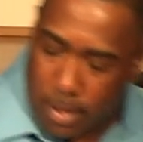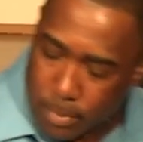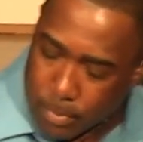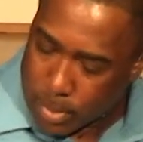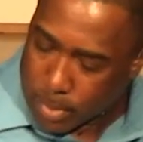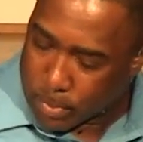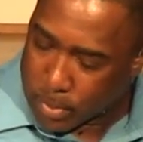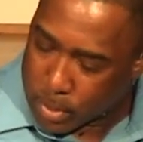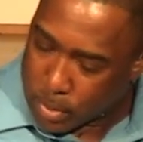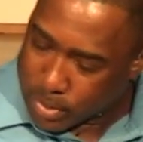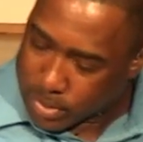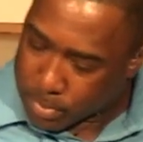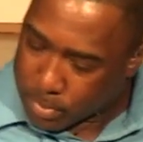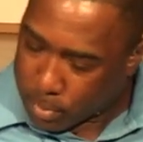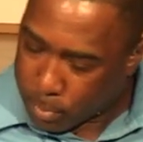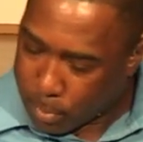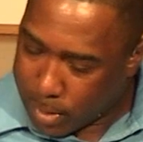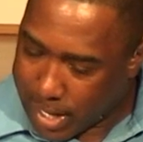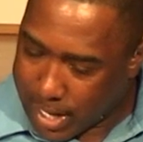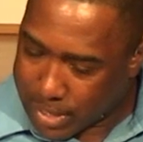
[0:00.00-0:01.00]
And what I'm going to do is I'm
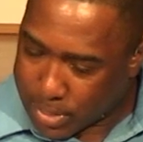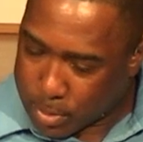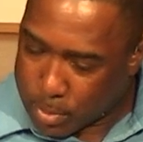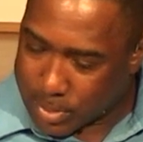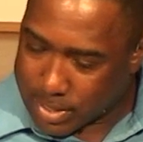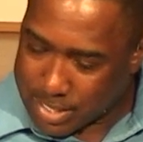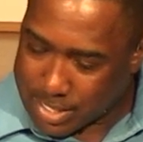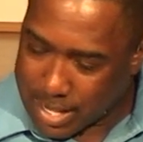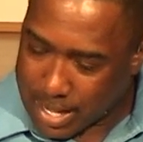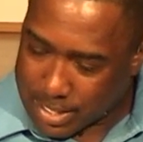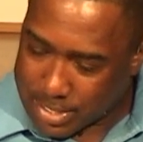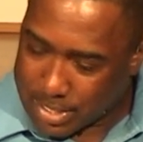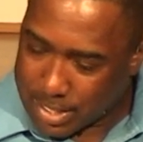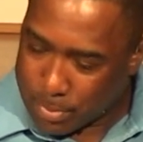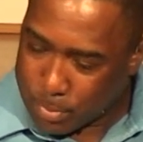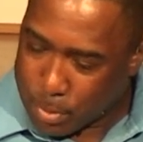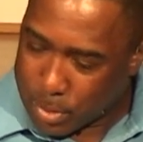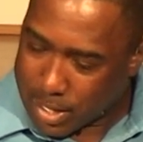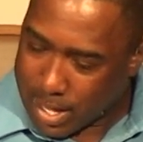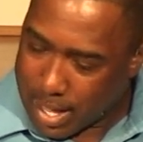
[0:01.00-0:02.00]
going to read through a
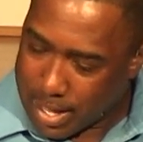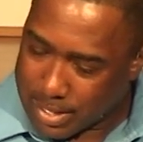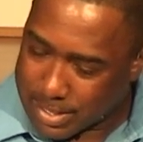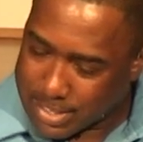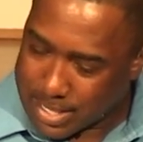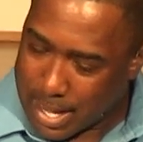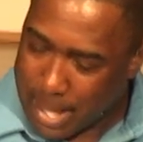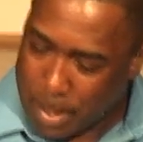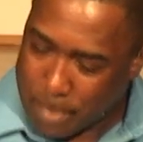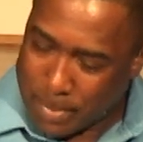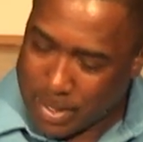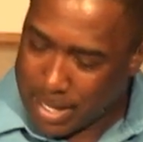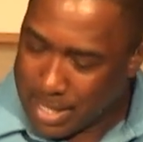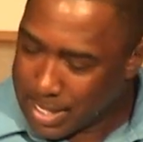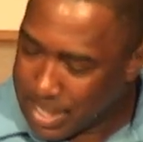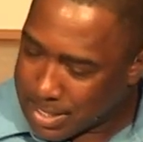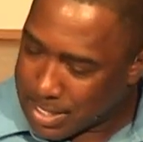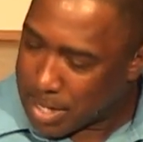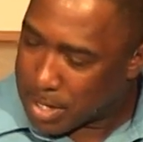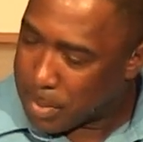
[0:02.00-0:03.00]
section. We'll kind of
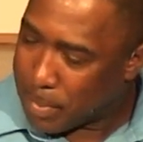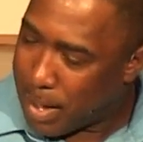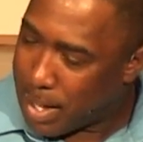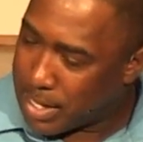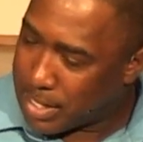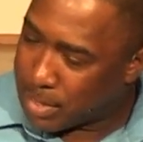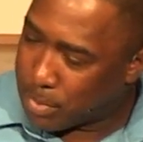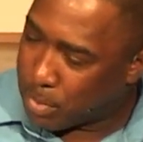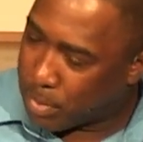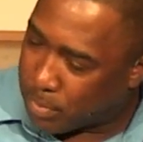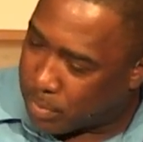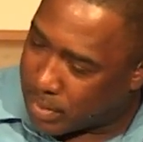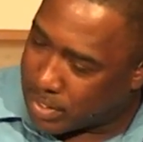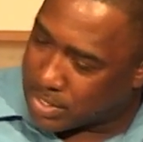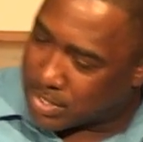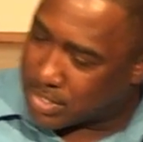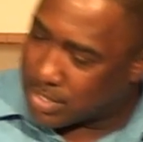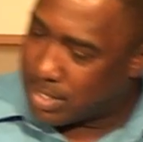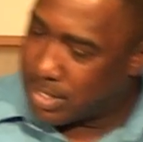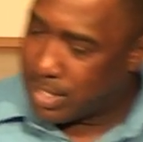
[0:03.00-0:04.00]
stop, talk about it, then we'll
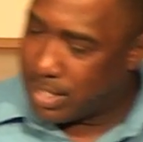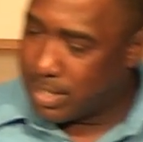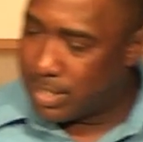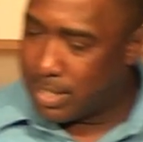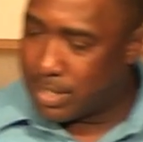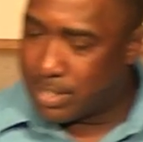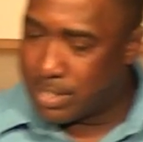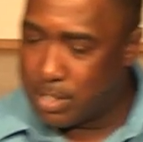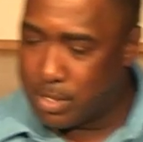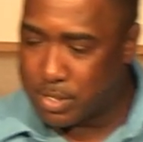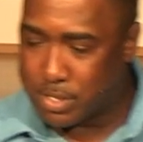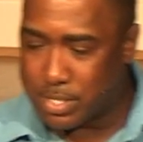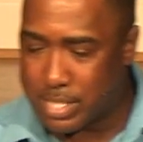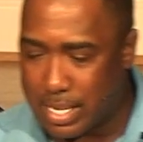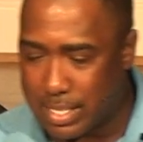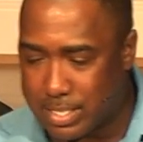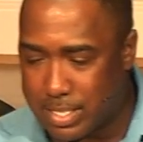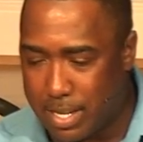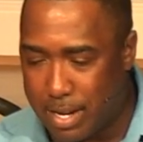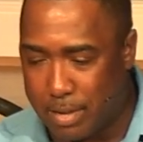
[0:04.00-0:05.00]
finish another little
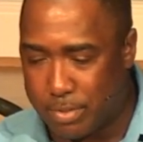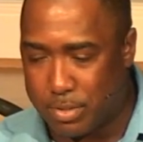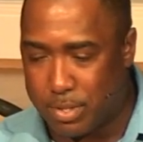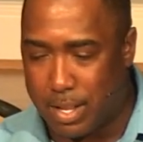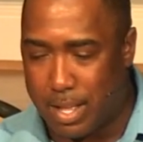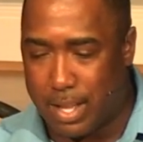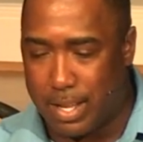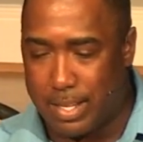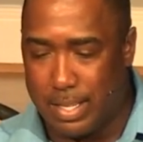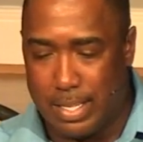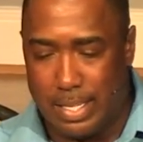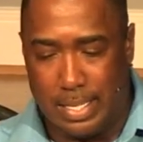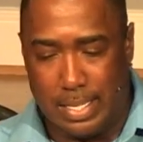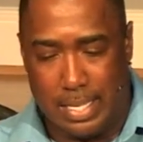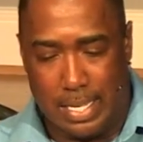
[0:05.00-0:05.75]
section after that.